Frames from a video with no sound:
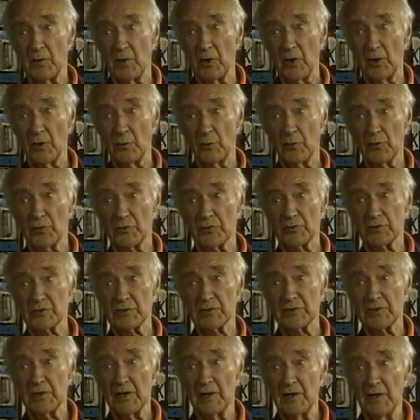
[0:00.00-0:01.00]
the smaller ones.
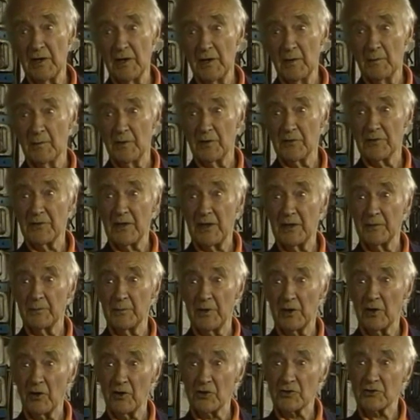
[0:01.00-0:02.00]
Yeah. But
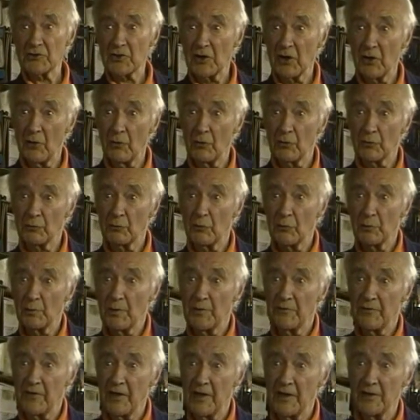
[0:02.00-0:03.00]
then because the load
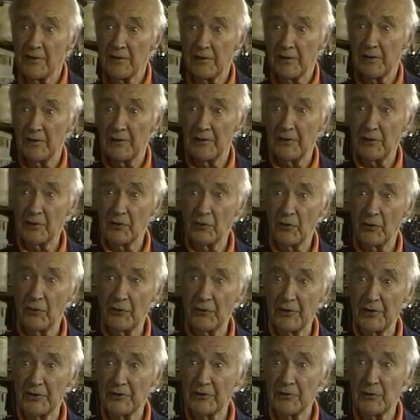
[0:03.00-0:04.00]
would be varying
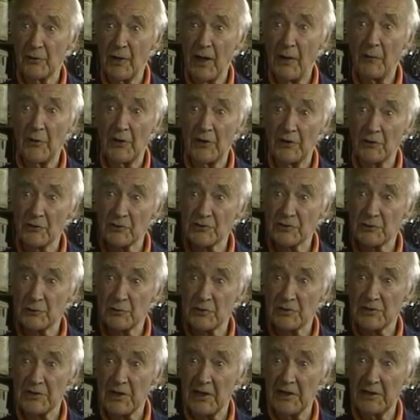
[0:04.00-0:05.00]
according to how
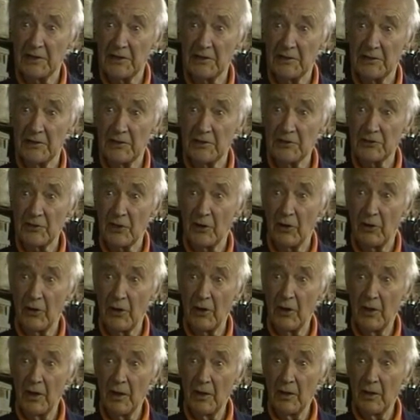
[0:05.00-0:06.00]
industry were taking it
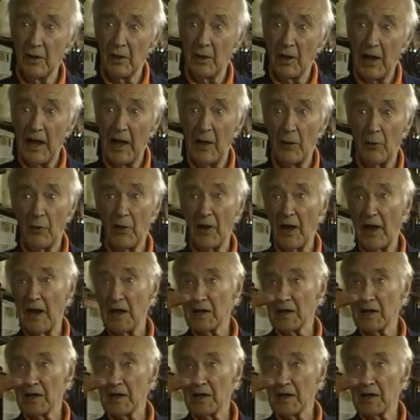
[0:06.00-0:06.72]
or how